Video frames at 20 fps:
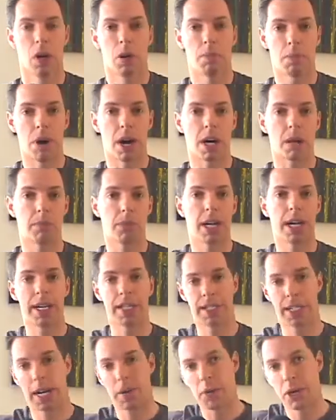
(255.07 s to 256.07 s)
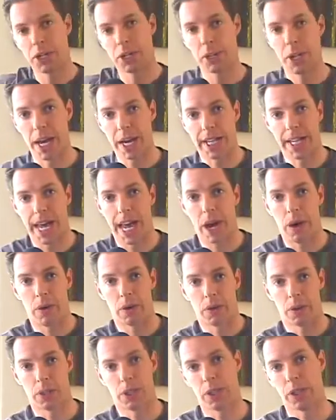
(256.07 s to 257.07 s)
Bottom line is that I want you heading out
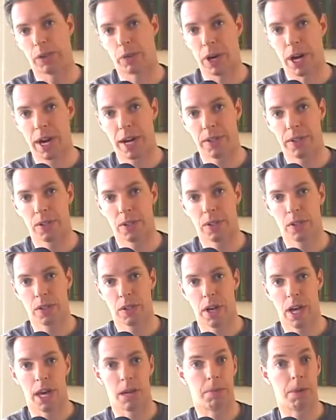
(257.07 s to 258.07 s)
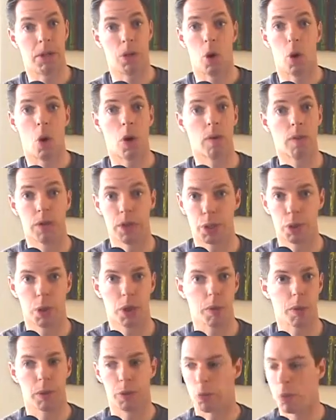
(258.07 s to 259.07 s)
to your rides and being overjoyed
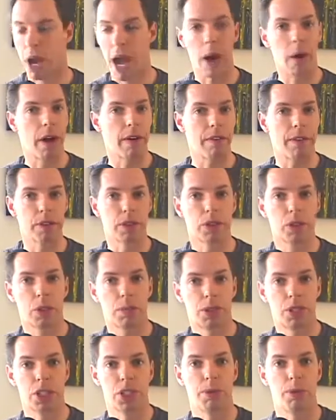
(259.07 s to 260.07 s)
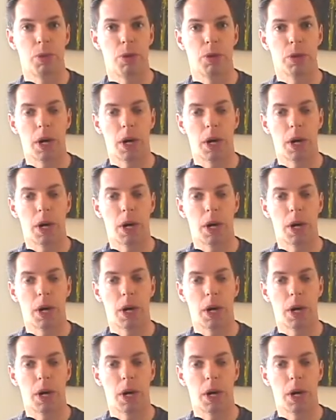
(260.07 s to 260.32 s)
with, wow, I feel so much smoother.